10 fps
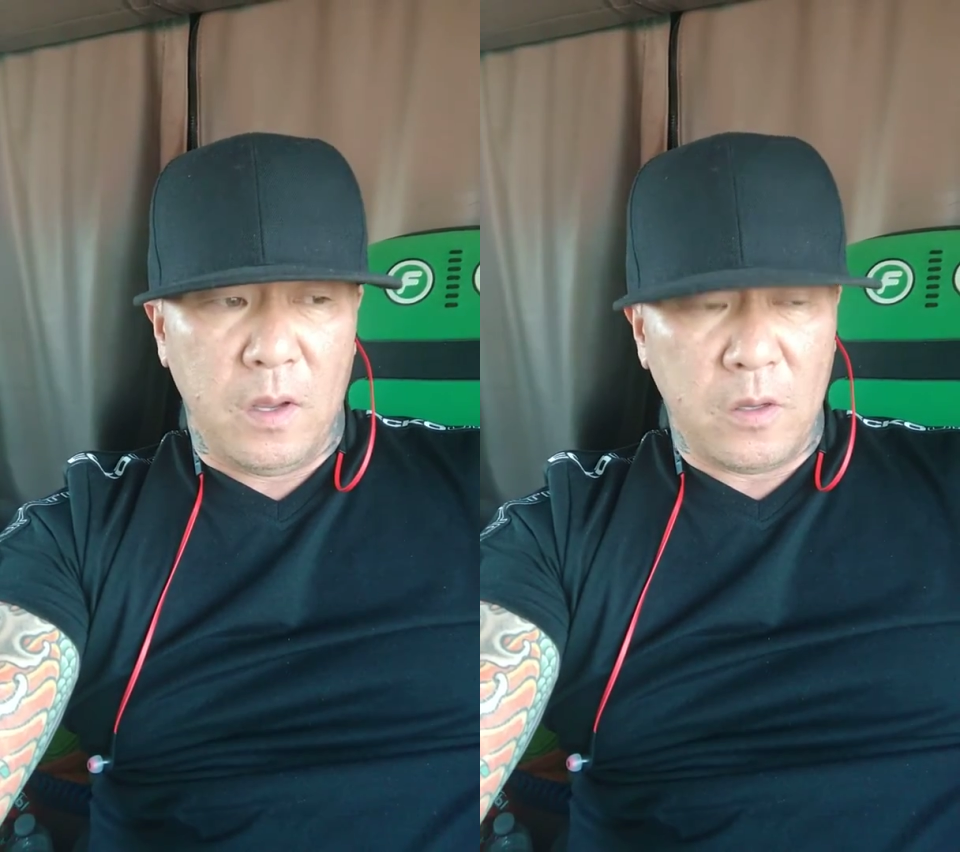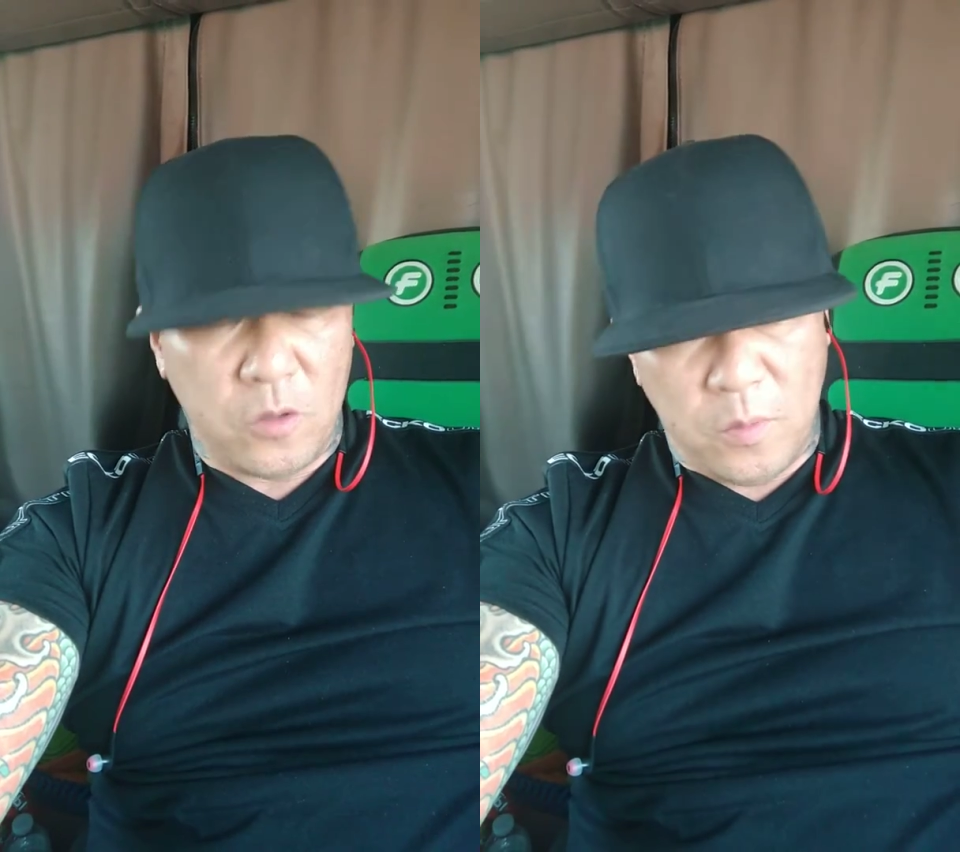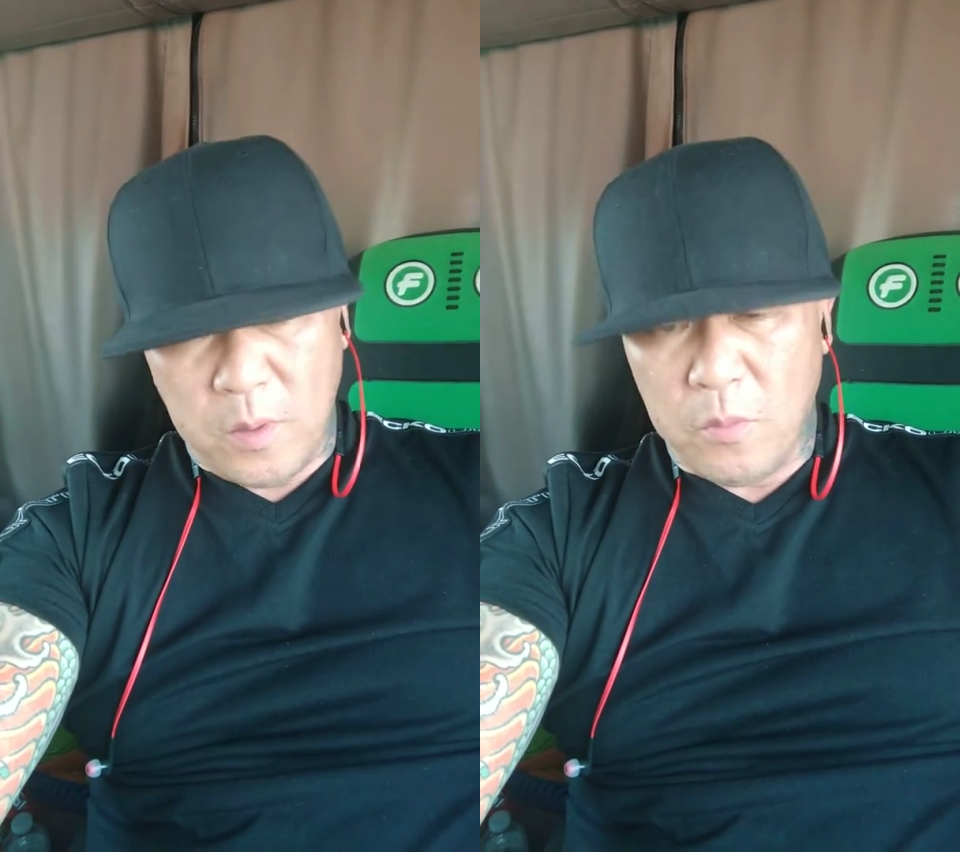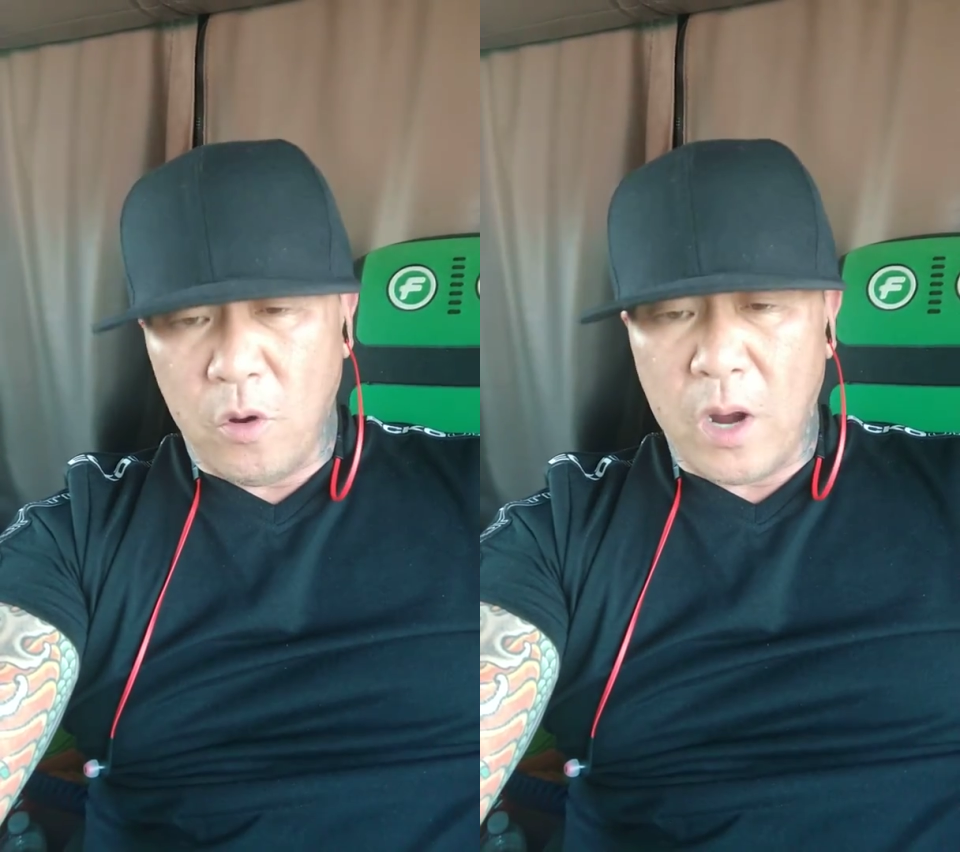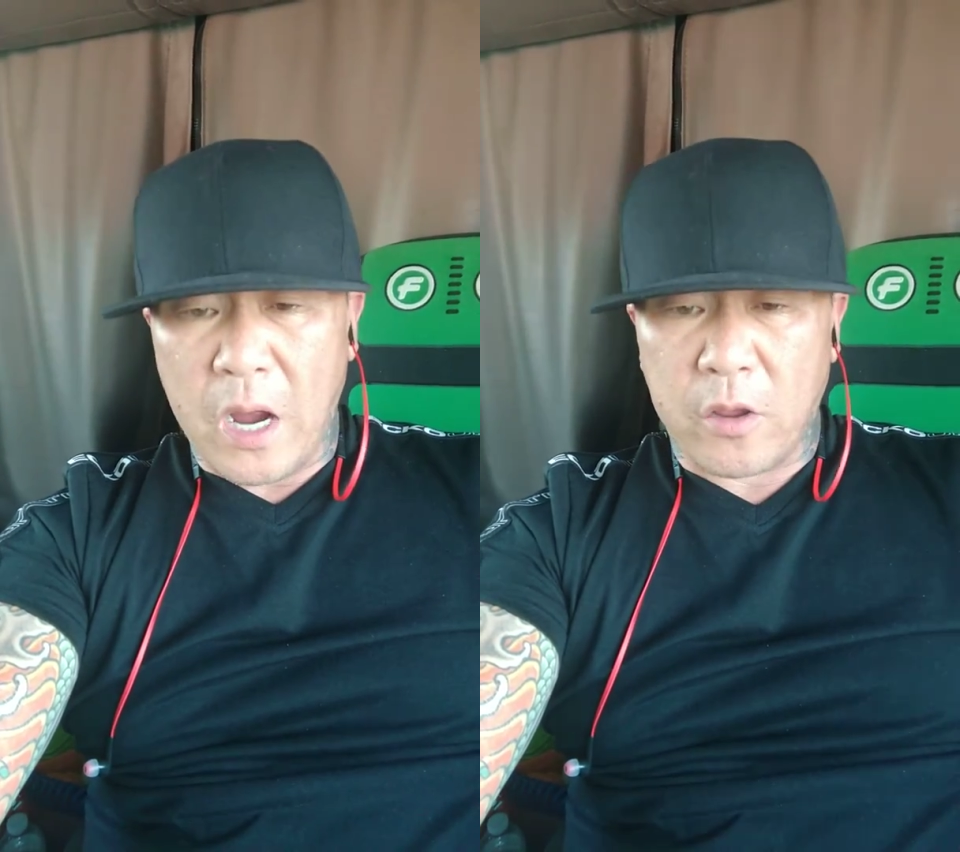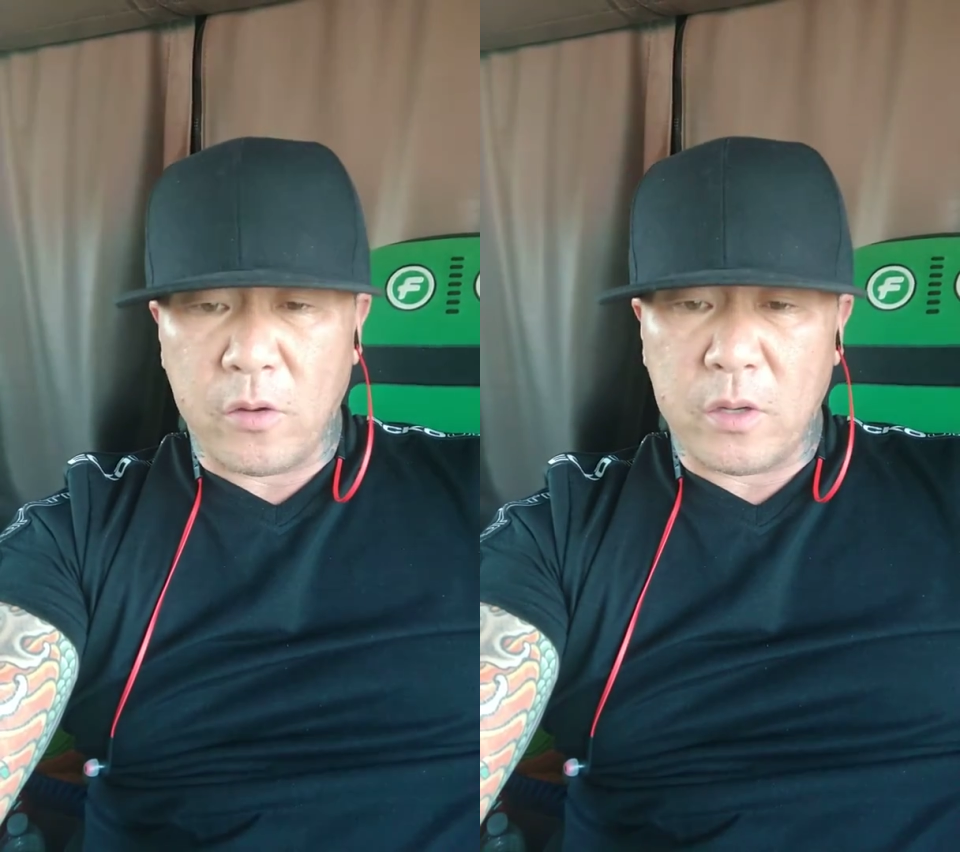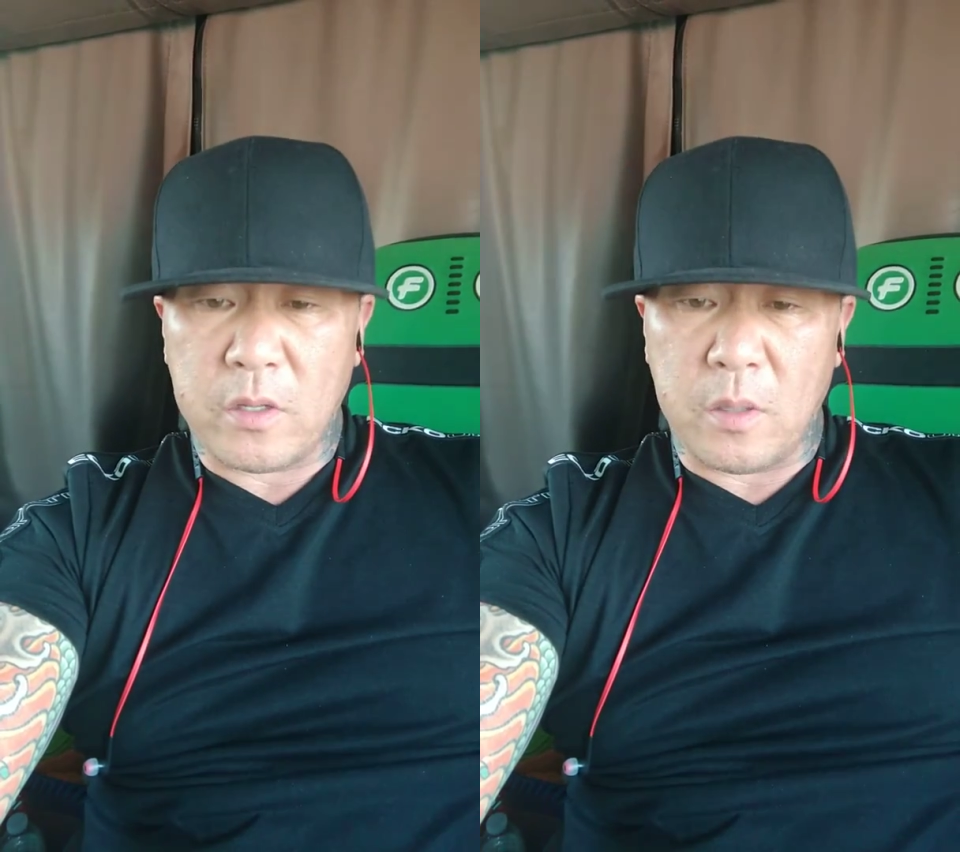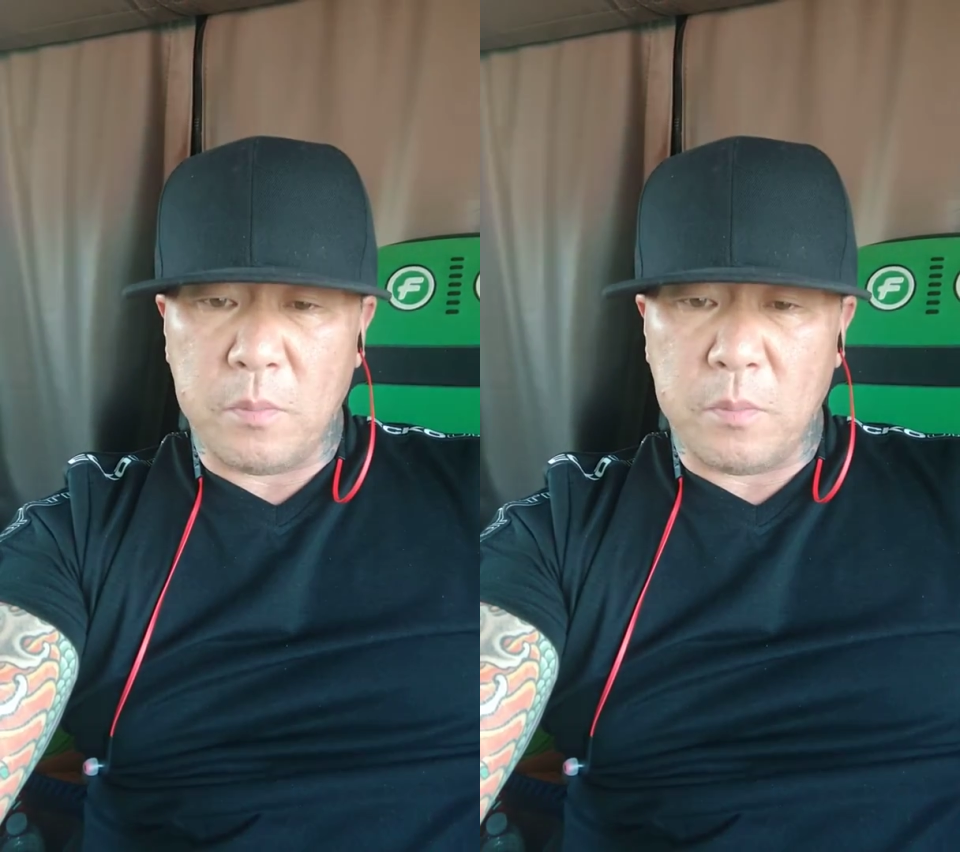And to be more accurate,